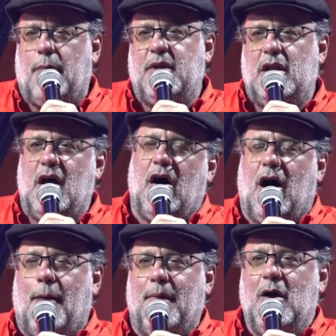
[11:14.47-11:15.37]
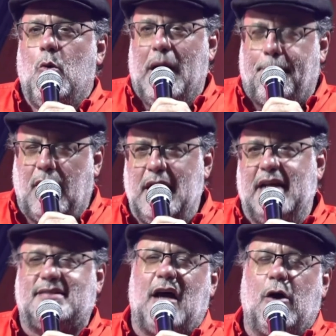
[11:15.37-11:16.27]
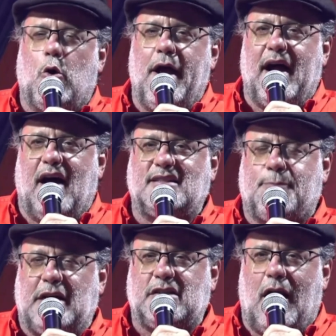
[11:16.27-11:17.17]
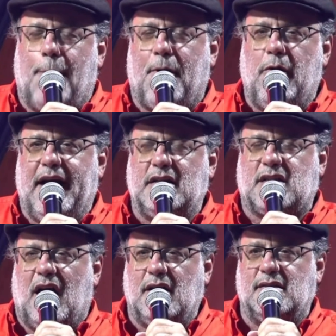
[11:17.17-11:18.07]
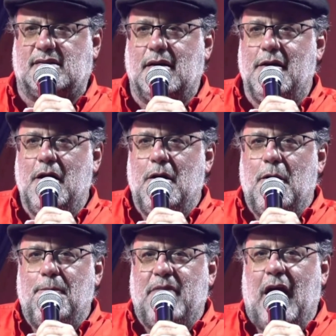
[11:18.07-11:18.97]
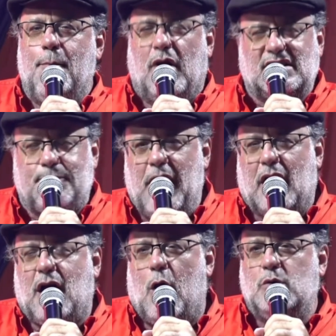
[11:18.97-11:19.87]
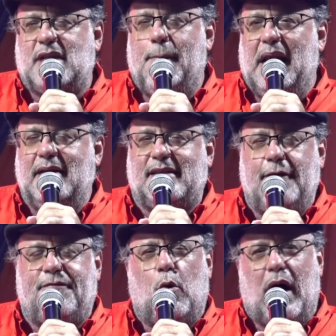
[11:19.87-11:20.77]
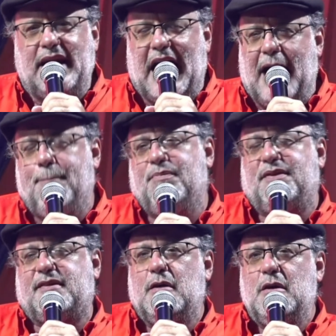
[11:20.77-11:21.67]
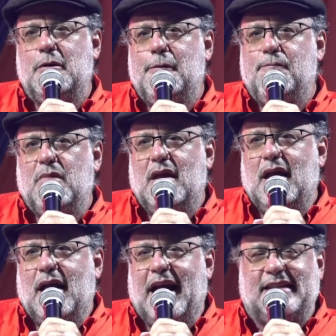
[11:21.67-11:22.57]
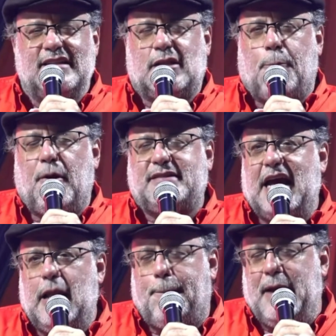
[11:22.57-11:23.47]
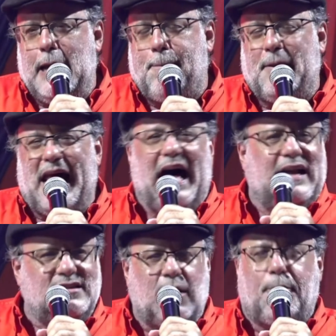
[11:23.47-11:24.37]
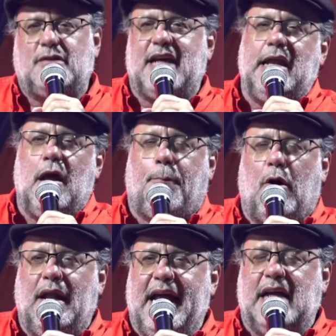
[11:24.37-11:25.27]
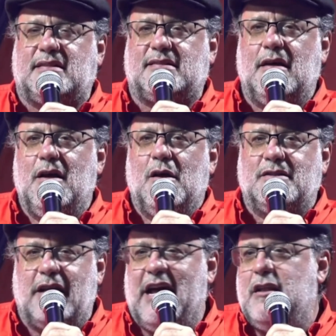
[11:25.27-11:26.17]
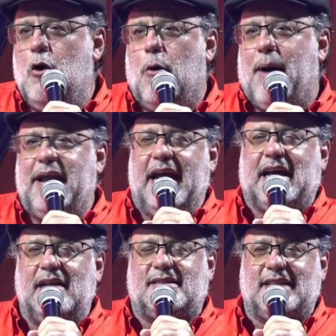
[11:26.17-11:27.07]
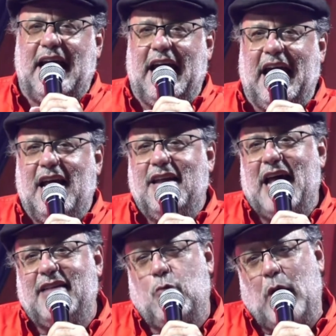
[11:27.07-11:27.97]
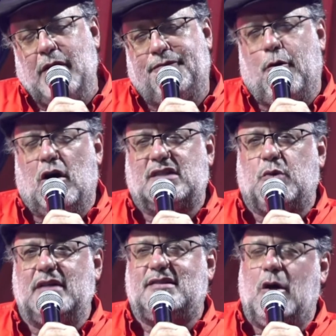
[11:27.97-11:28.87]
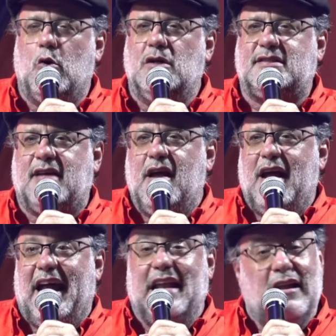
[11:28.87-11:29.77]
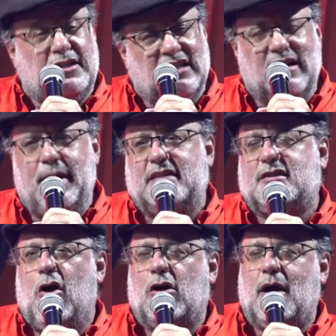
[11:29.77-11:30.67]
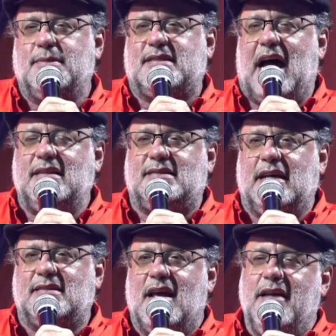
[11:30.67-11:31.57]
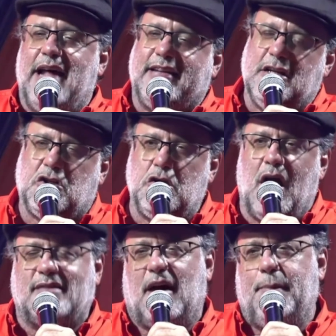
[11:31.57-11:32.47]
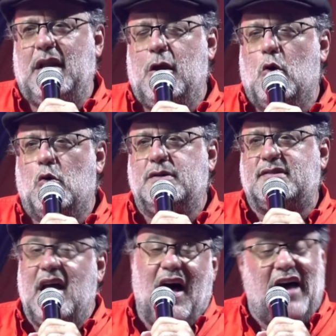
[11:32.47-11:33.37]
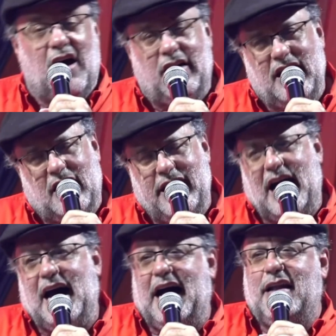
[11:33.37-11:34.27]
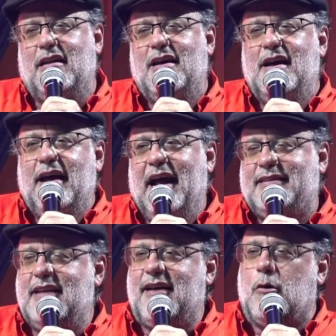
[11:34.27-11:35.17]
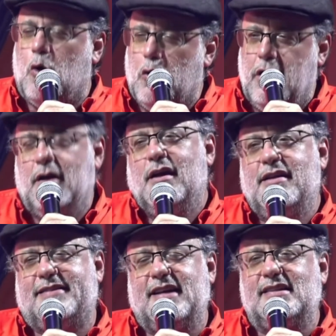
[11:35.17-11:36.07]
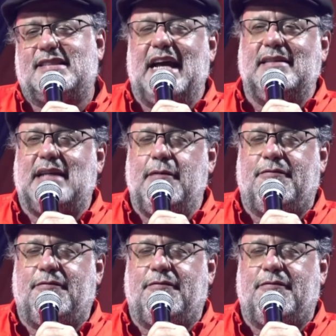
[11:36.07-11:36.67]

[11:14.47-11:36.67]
the norm when police are going on special operations. There must be accountability for what happens. It is to protect the people and to protect the police so that nobody can say that when force was used in legitimate circumstances that it should not have been used. And on the other hand, it is a good disincentive